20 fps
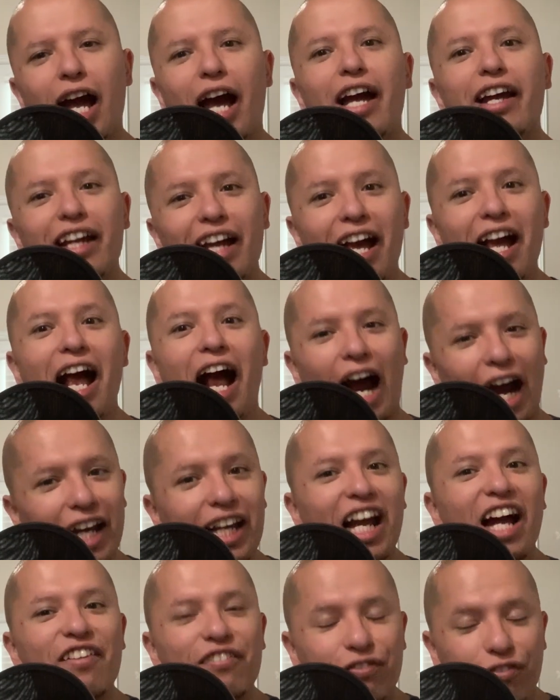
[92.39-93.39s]
i i
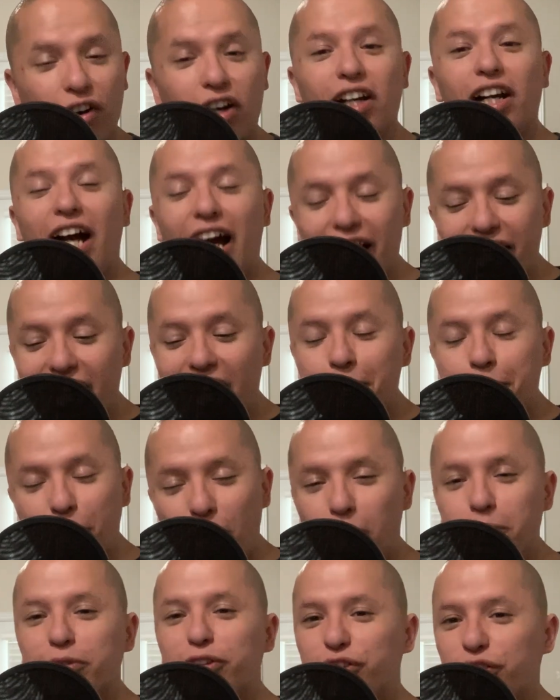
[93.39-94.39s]
have far i have
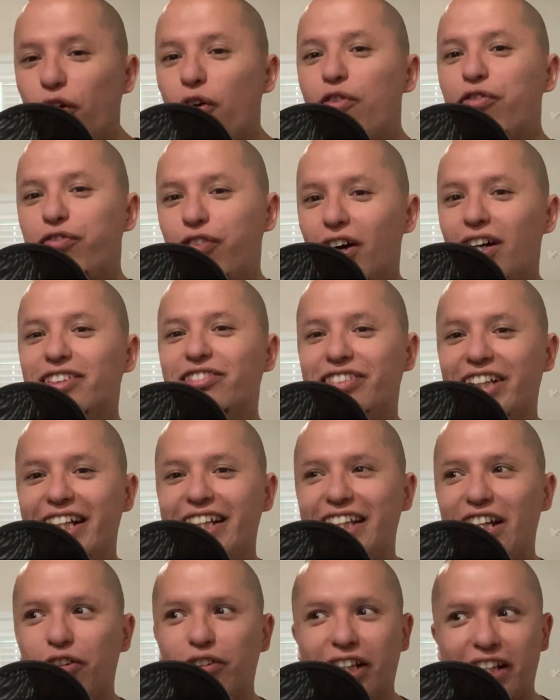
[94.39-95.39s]
come so far right
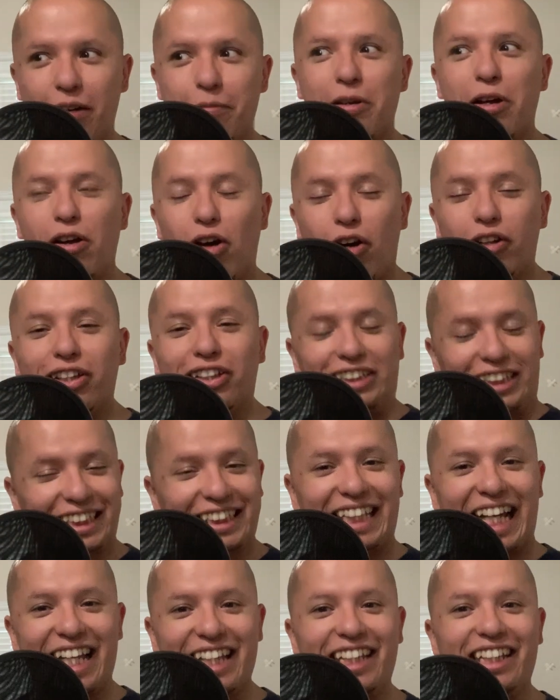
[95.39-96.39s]
now that i'm uh,
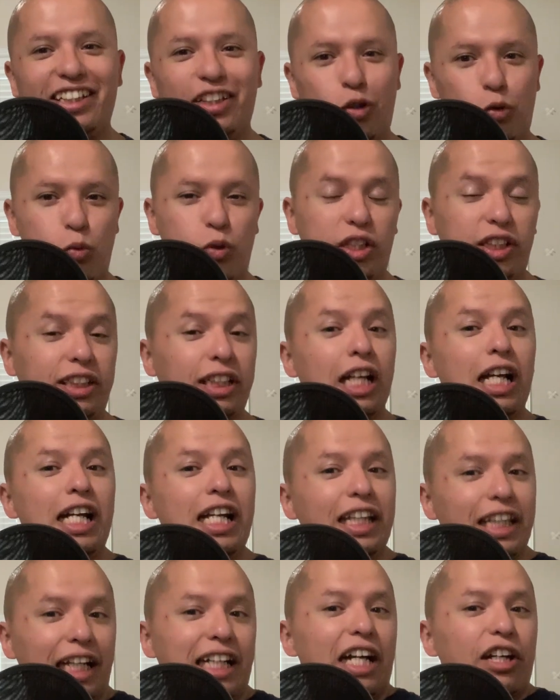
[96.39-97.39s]
understanding the words
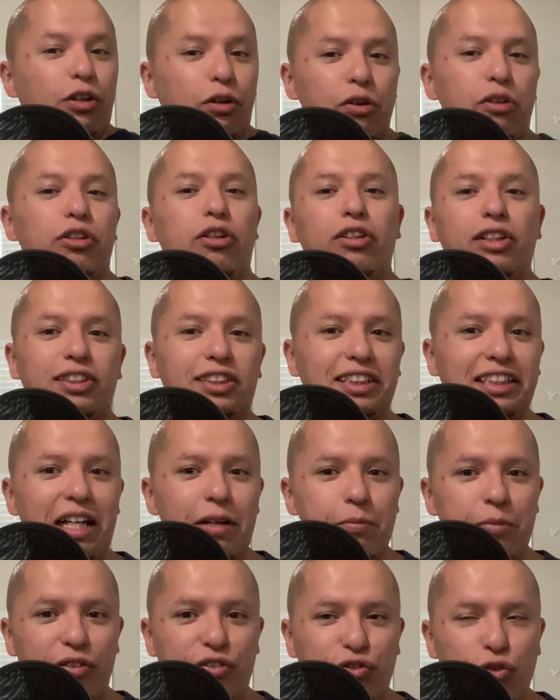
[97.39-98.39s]
that i couldn't
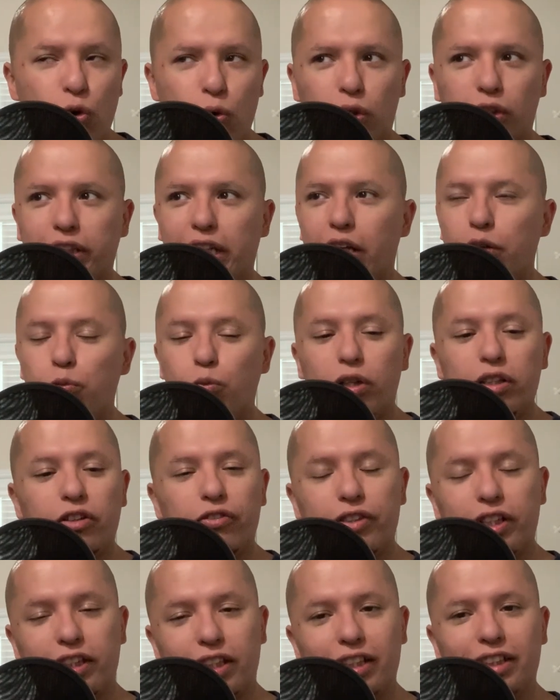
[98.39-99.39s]
understand before and one of
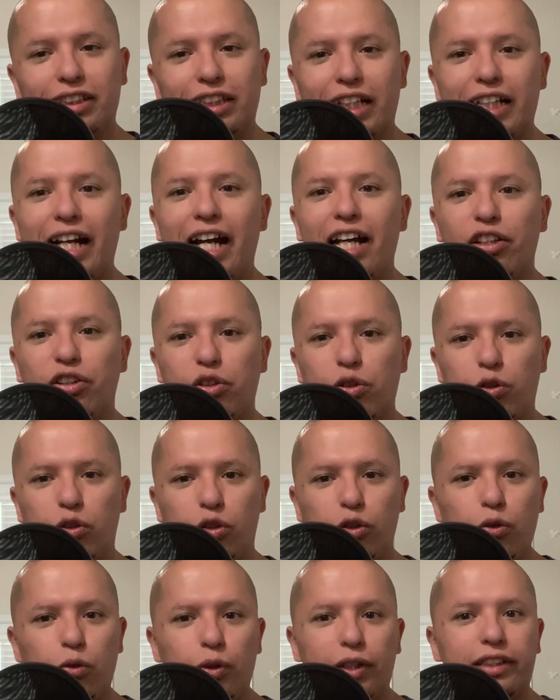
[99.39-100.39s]
the things that i had to
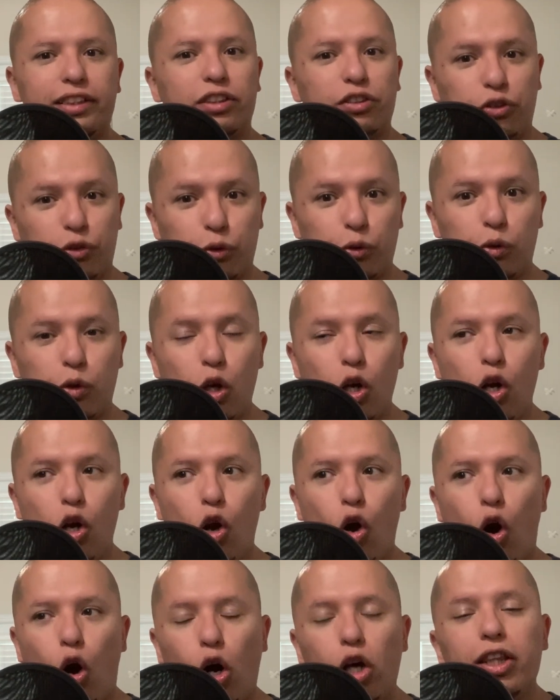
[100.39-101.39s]
do is to
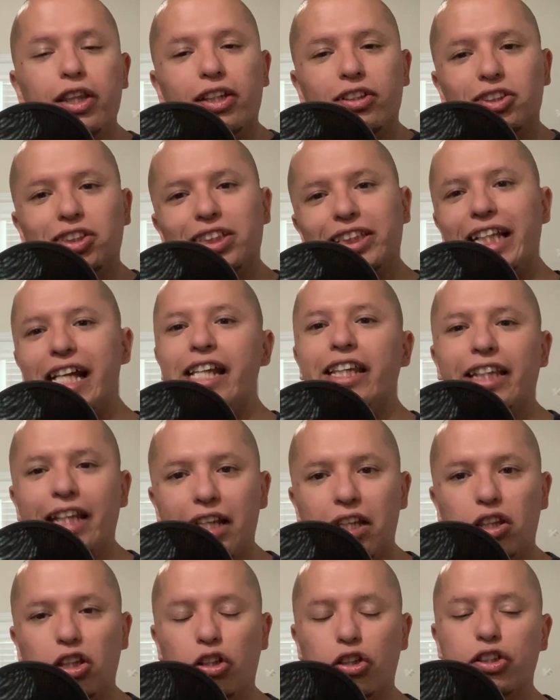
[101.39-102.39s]
understand the
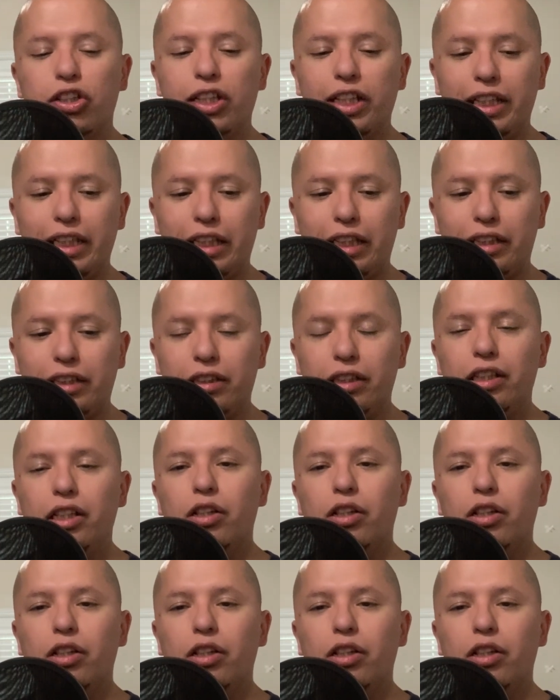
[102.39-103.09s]
learning